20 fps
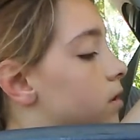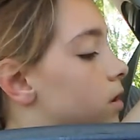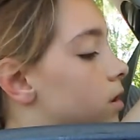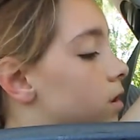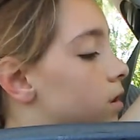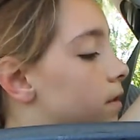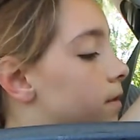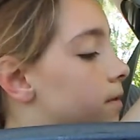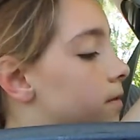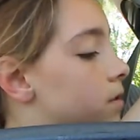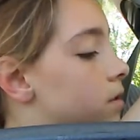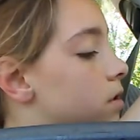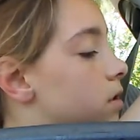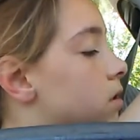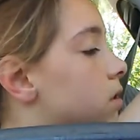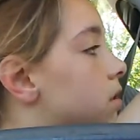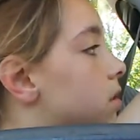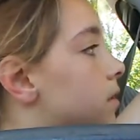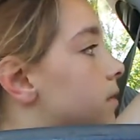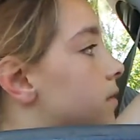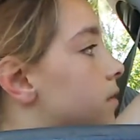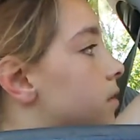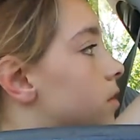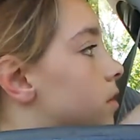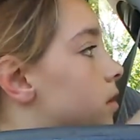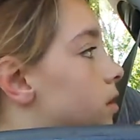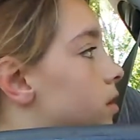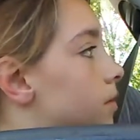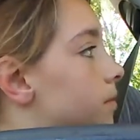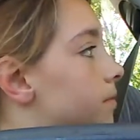I left it in
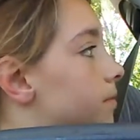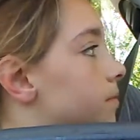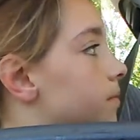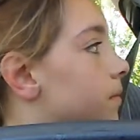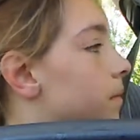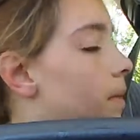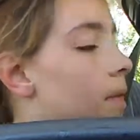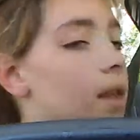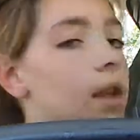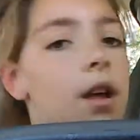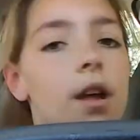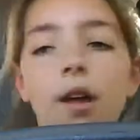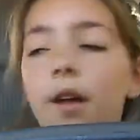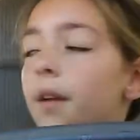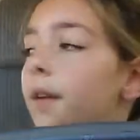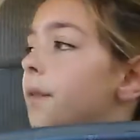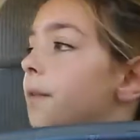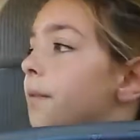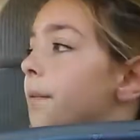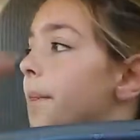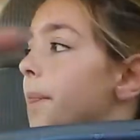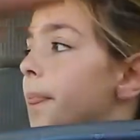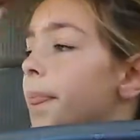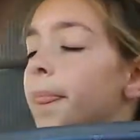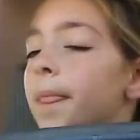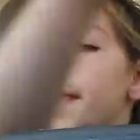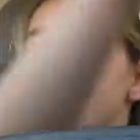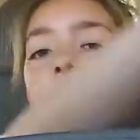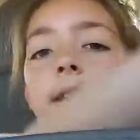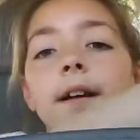for a long Okay.
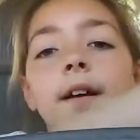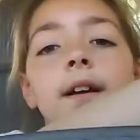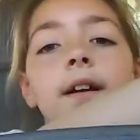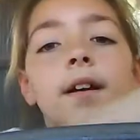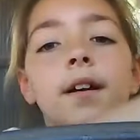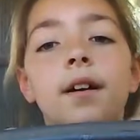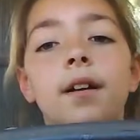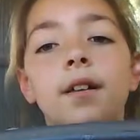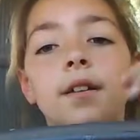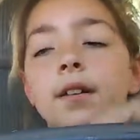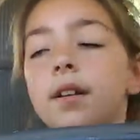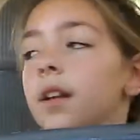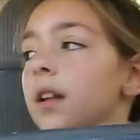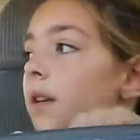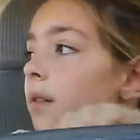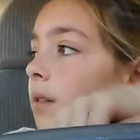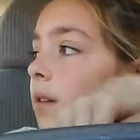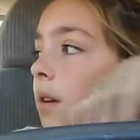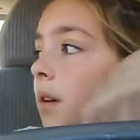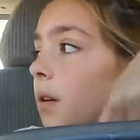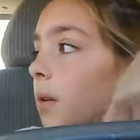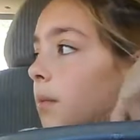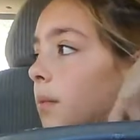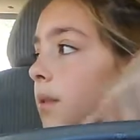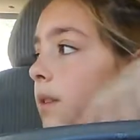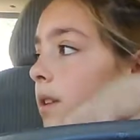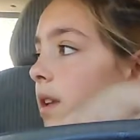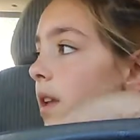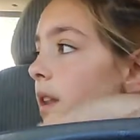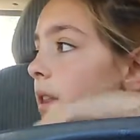And I
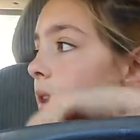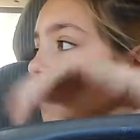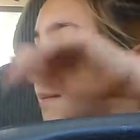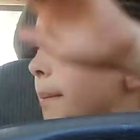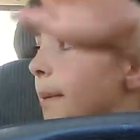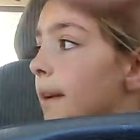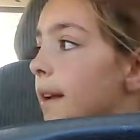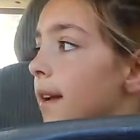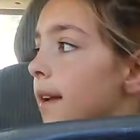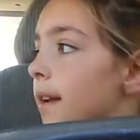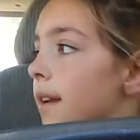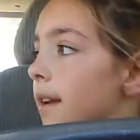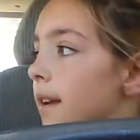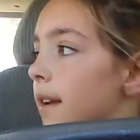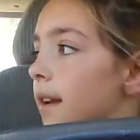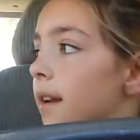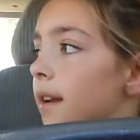almost at the Like,